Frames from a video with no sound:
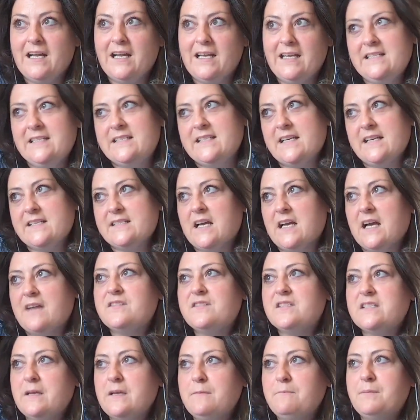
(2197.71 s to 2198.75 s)
he says,
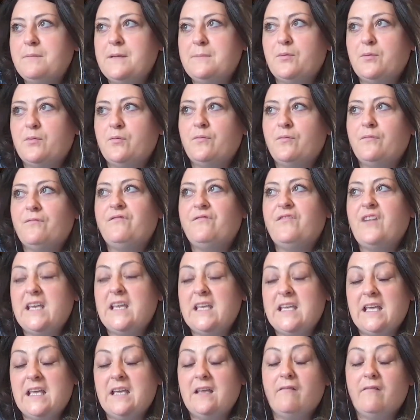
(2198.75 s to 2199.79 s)
I've seen people
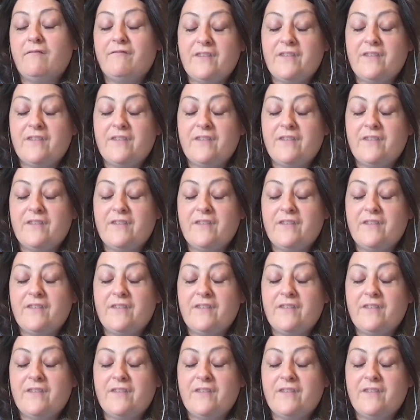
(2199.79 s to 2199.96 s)
faking